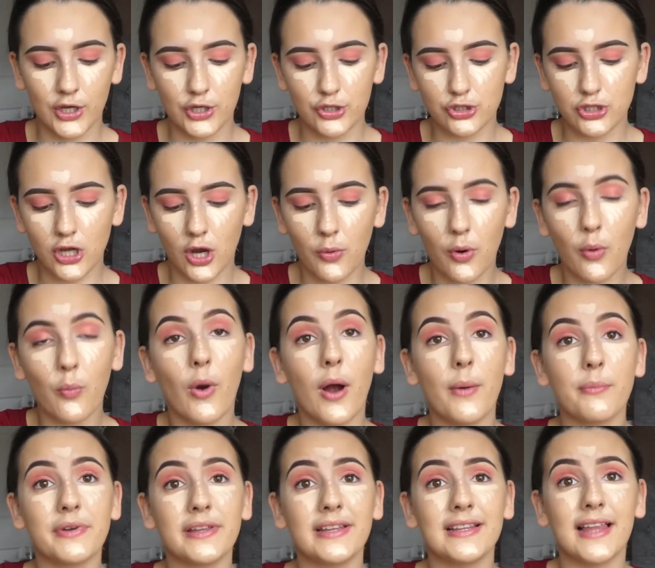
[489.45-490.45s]
So what
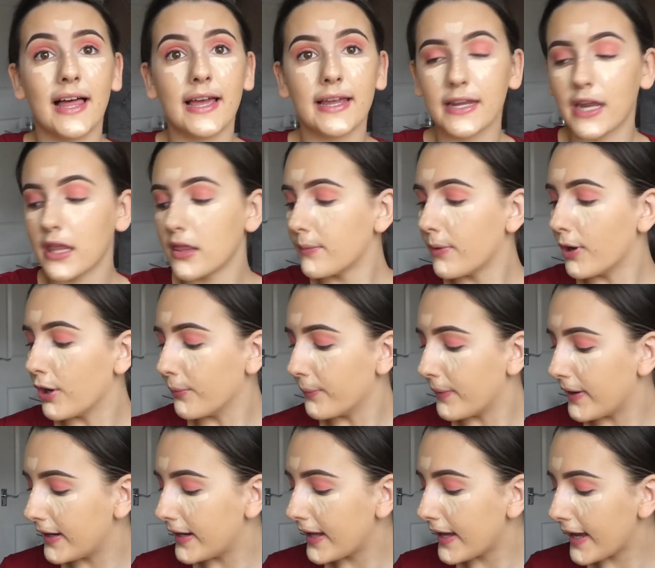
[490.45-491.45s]
I'm really liking at the
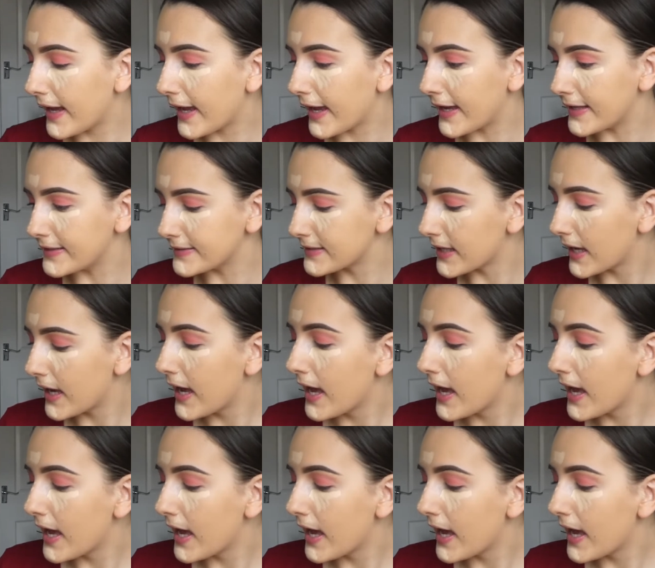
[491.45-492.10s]
moment is